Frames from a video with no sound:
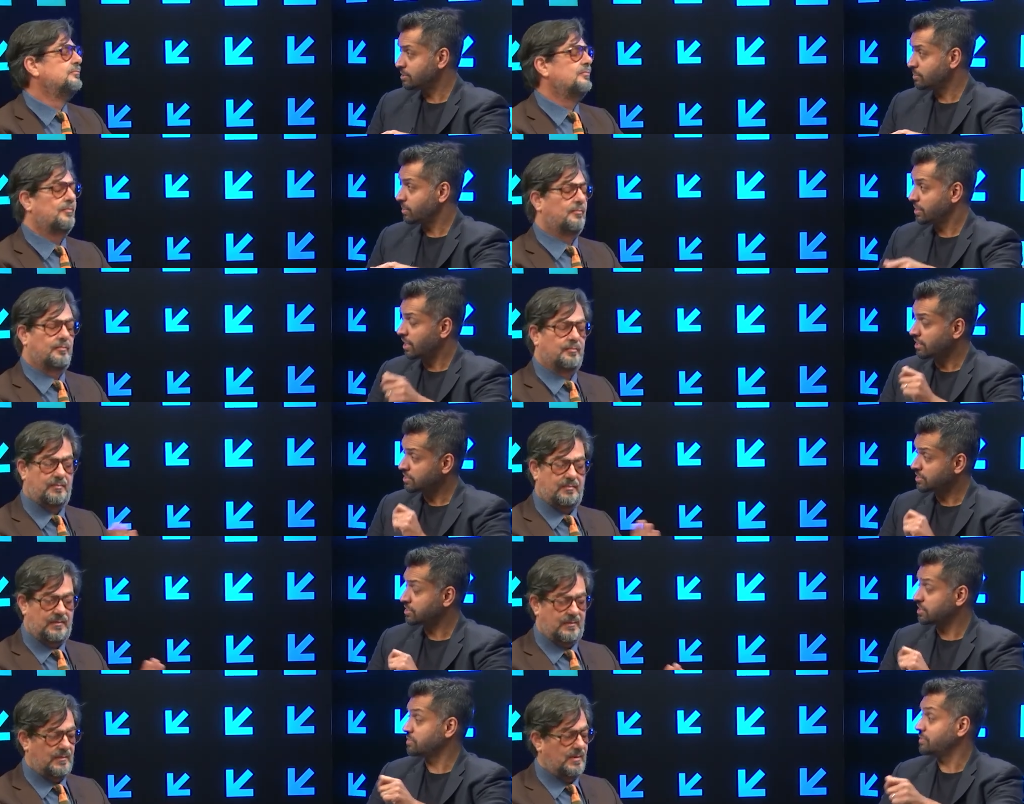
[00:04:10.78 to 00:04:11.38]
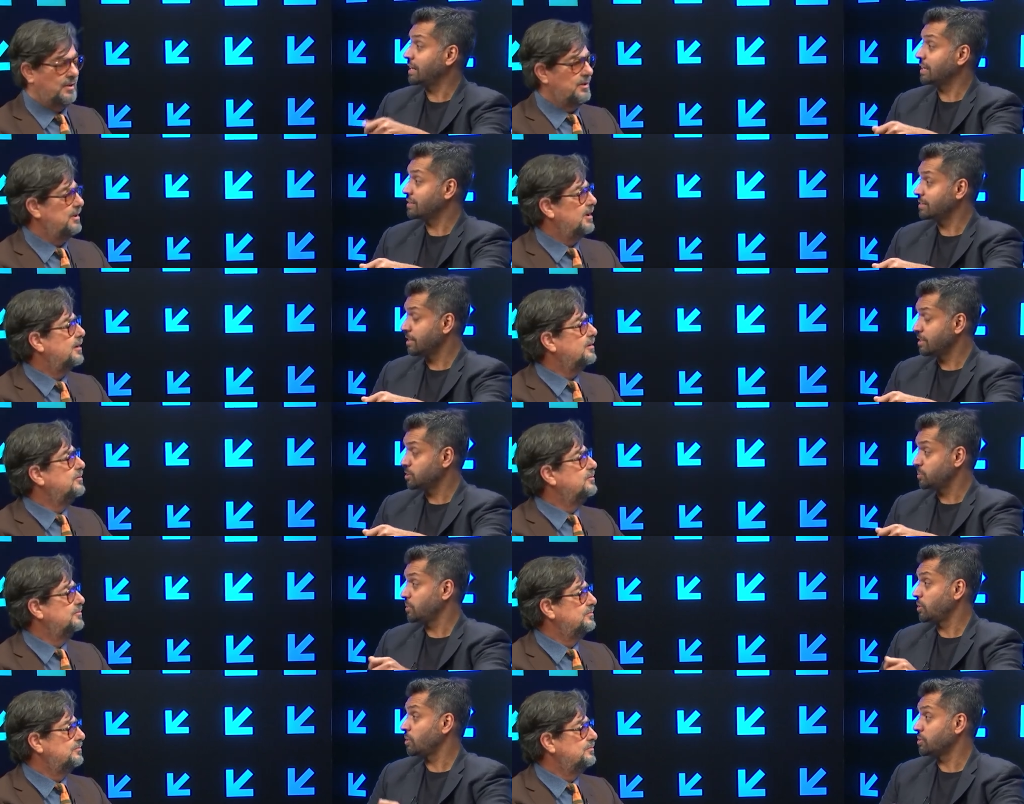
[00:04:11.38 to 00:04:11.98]
Speaker 1: but not just his validation,
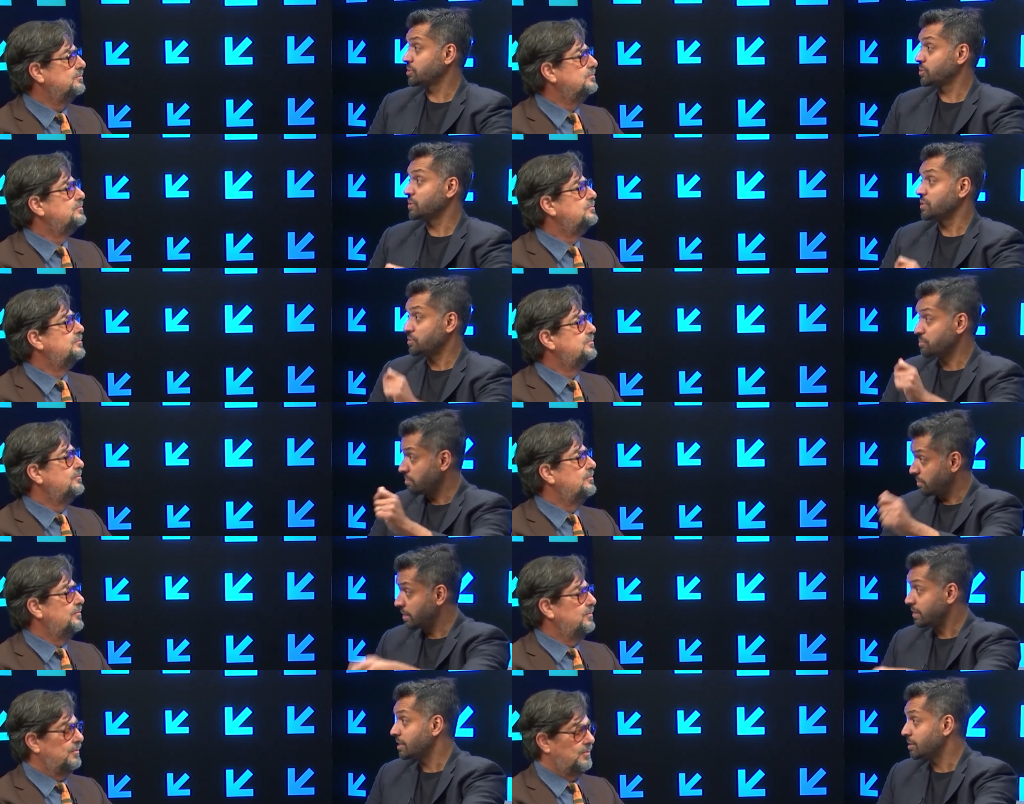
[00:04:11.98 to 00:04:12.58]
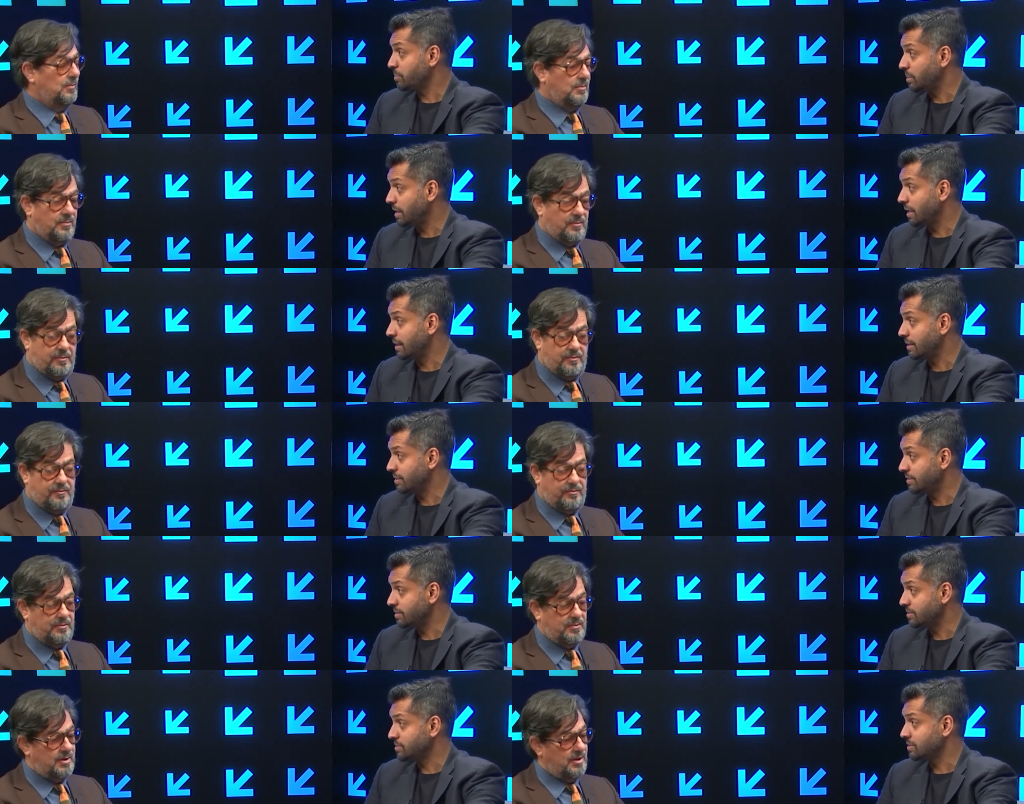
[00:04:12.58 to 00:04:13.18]
yeah. but also his money behind
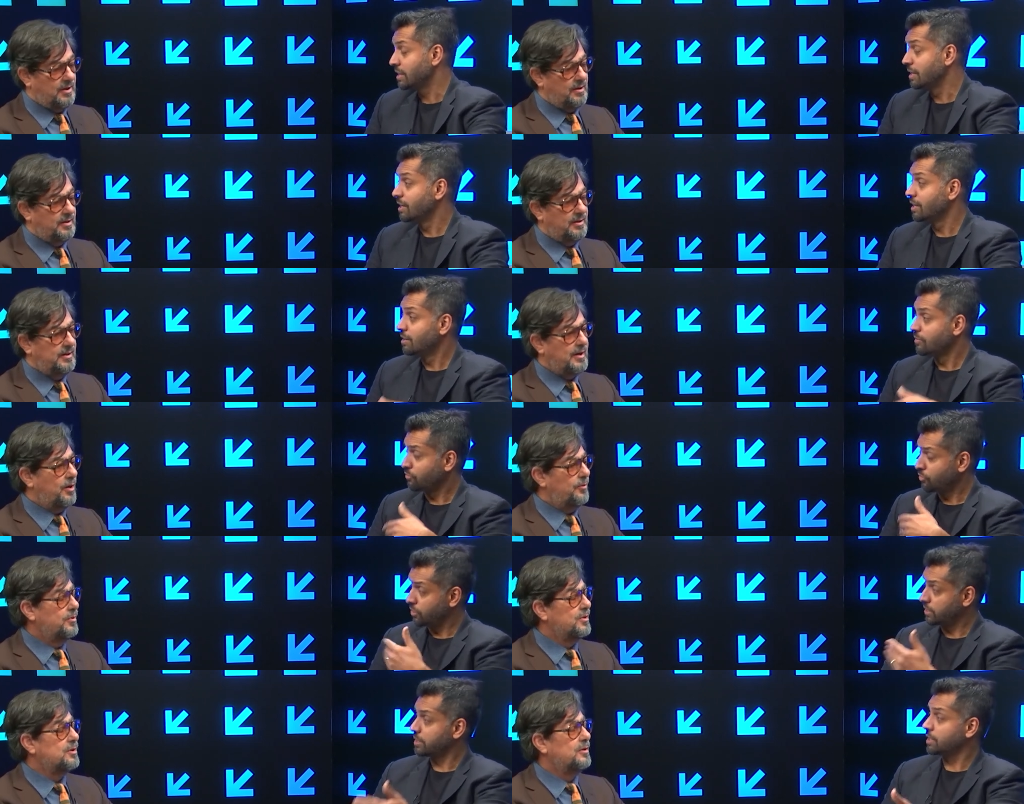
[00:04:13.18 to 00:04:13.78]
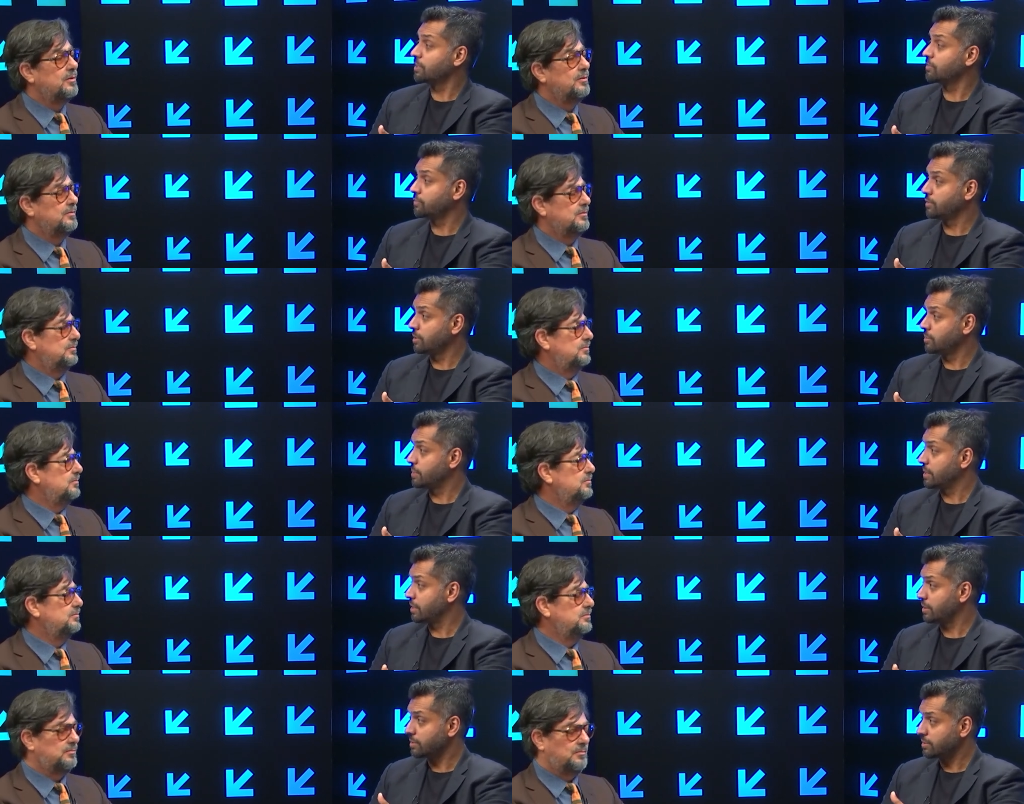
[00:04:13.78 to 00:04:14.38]
this yeah, for a young
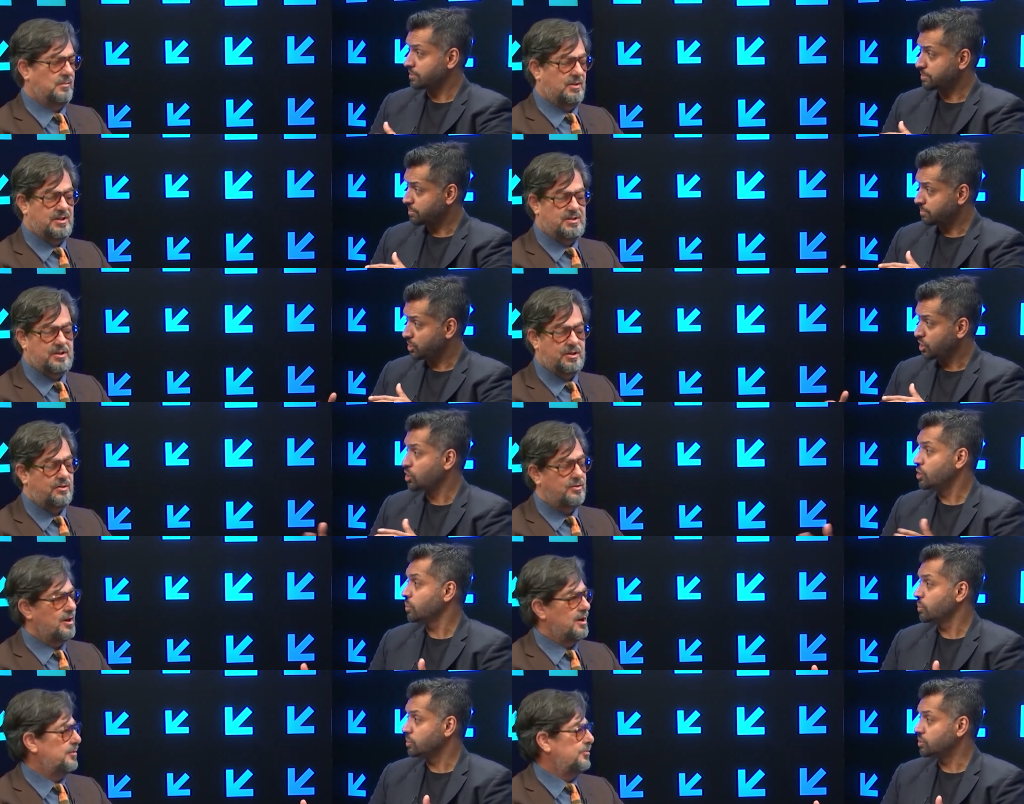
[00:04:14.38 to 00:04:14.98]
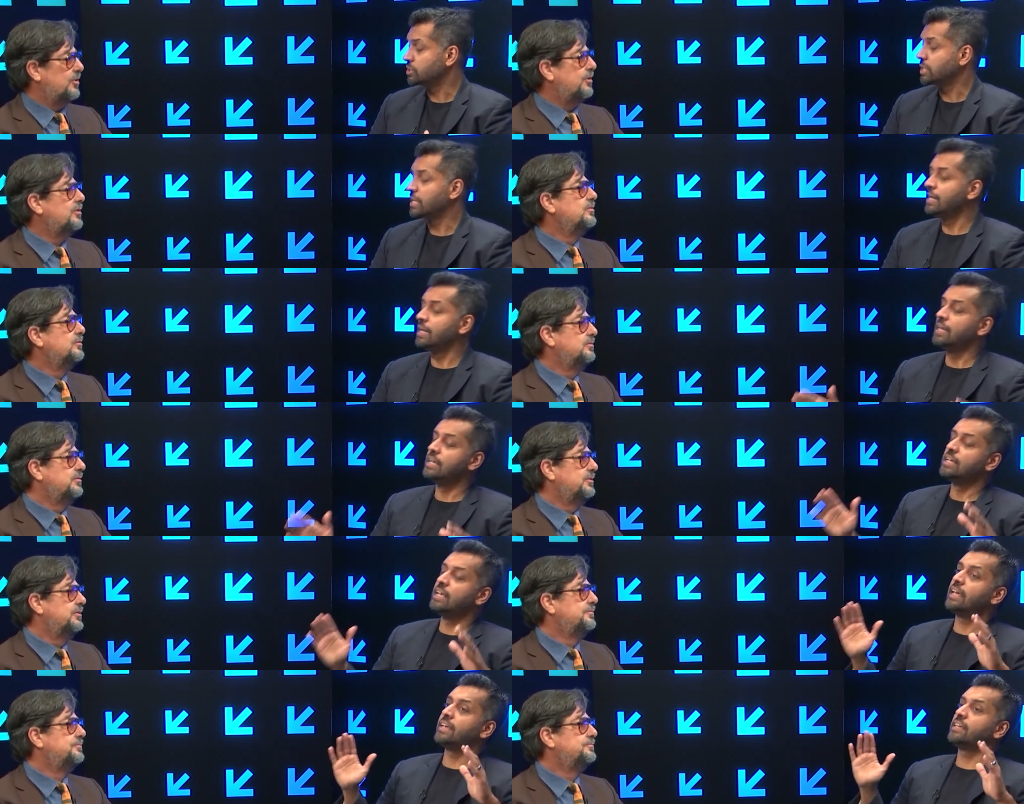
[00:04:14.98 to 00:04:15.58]
filmmaker is incredible.
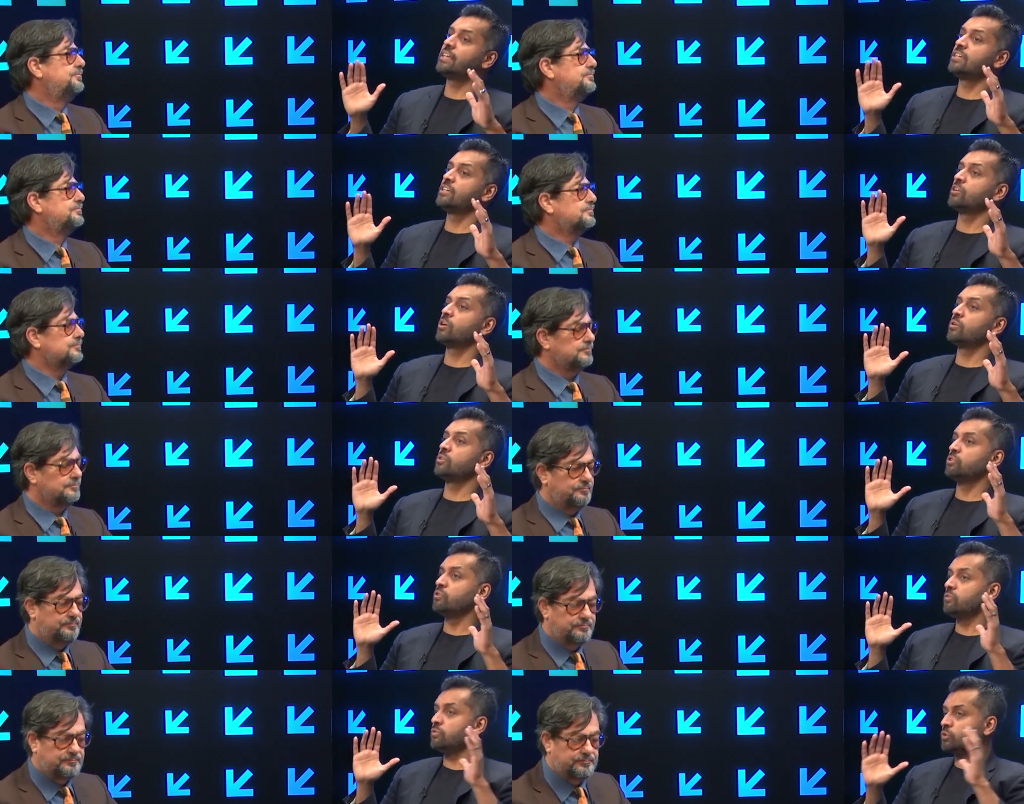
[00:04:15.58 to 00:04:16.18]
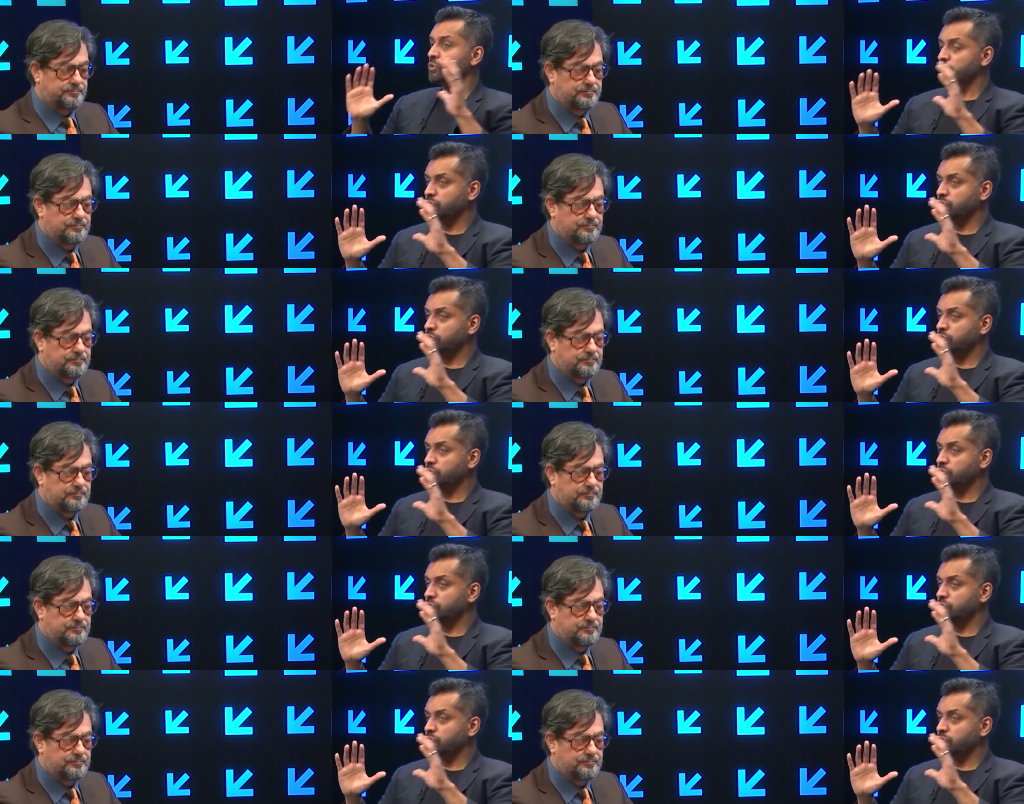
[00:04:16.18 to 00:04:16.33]
It, you know, you, have